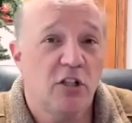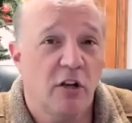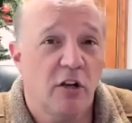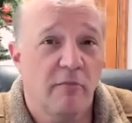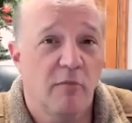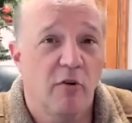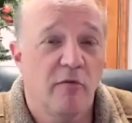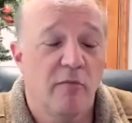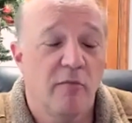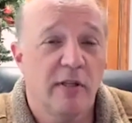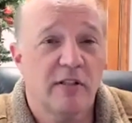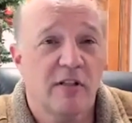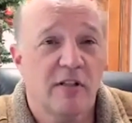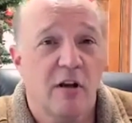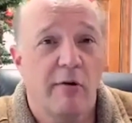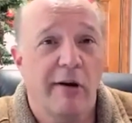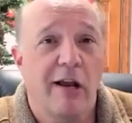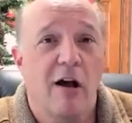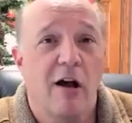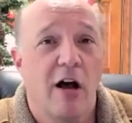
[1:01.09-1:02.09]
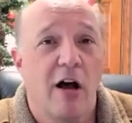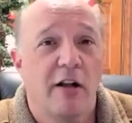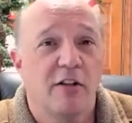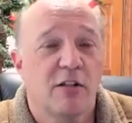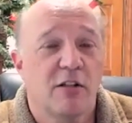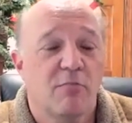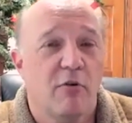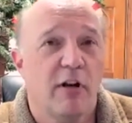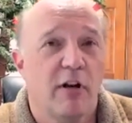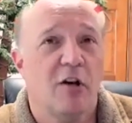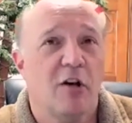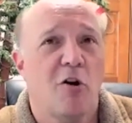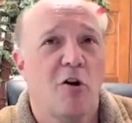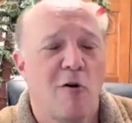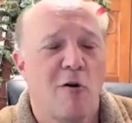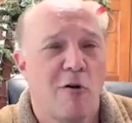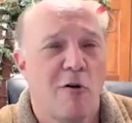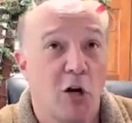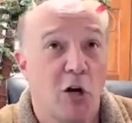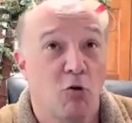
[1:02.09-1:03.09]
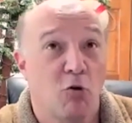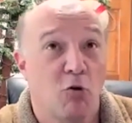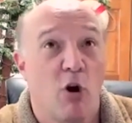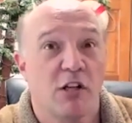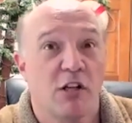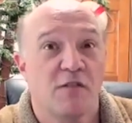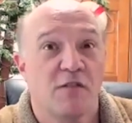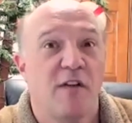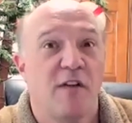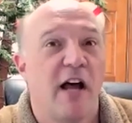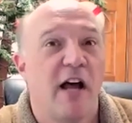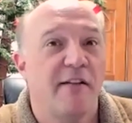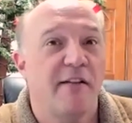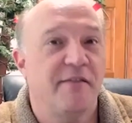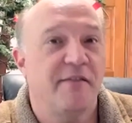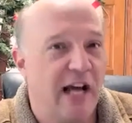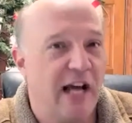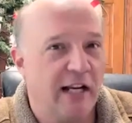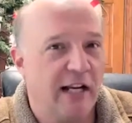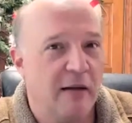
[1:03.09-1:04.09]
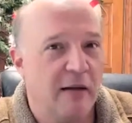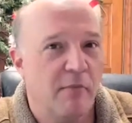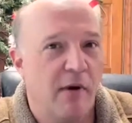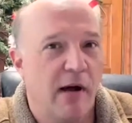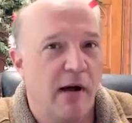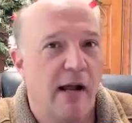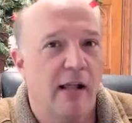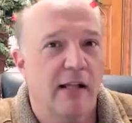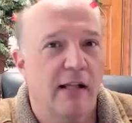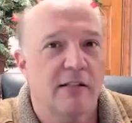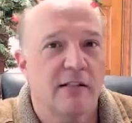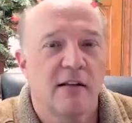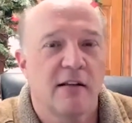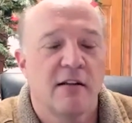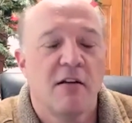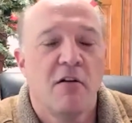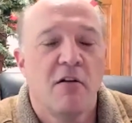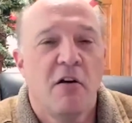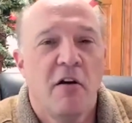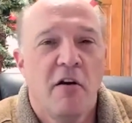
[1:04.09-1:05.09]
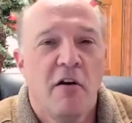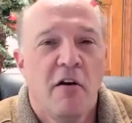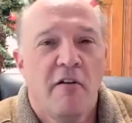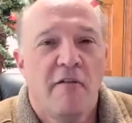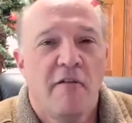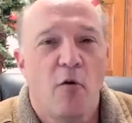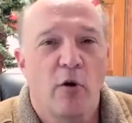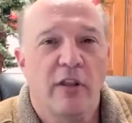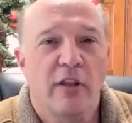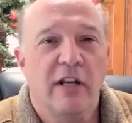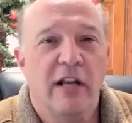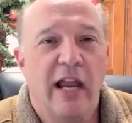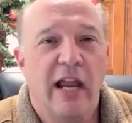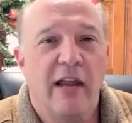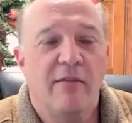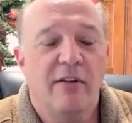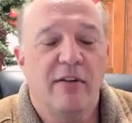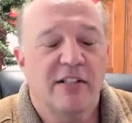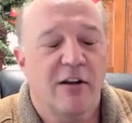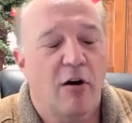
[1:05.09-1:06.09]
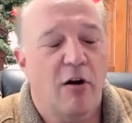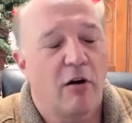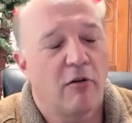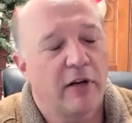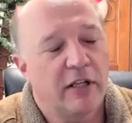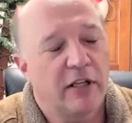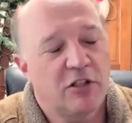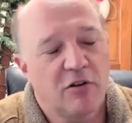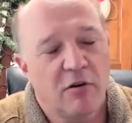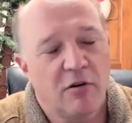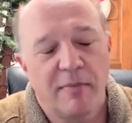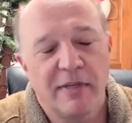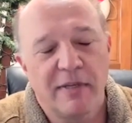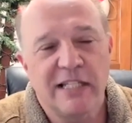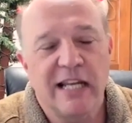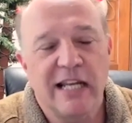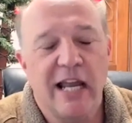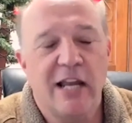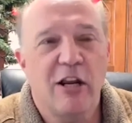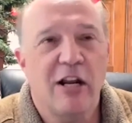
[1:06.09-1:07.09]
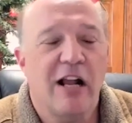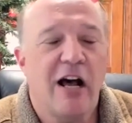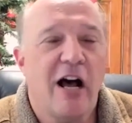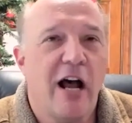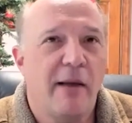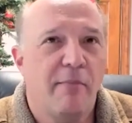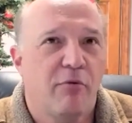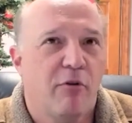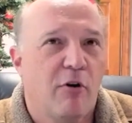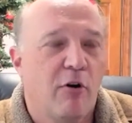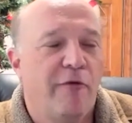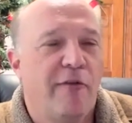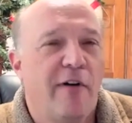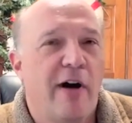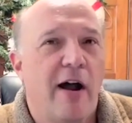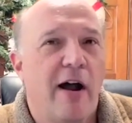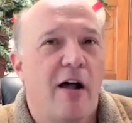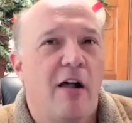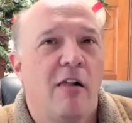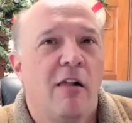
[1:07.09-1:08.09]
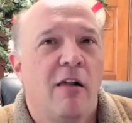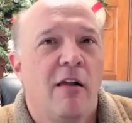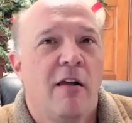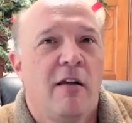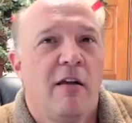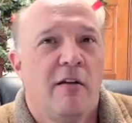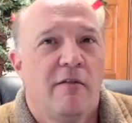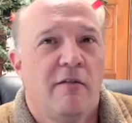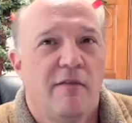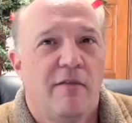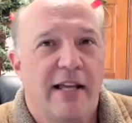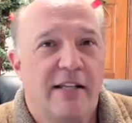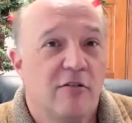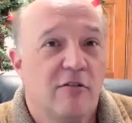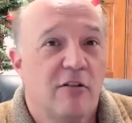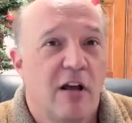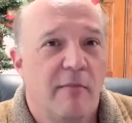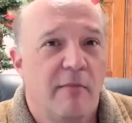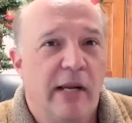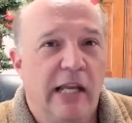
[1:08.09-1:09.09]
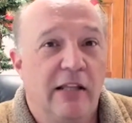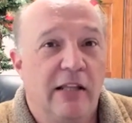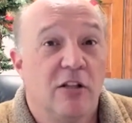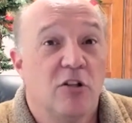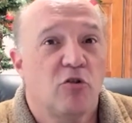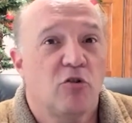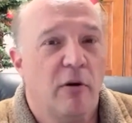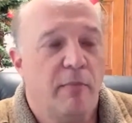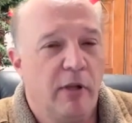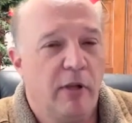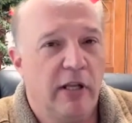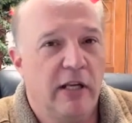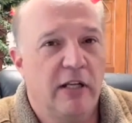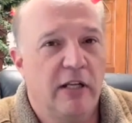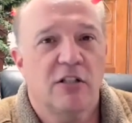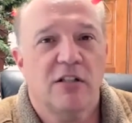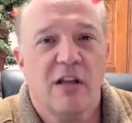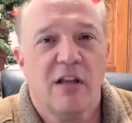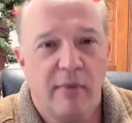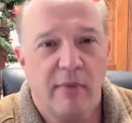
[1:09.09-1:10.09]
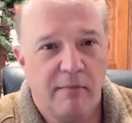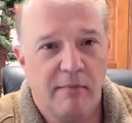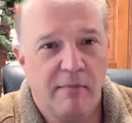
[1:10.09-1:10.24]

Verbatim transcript: movements going on, spread ac- across five docking pilots for the Navy. So, an extremely busy day. You had a high profile vessel coming in, the Tripoli, just coming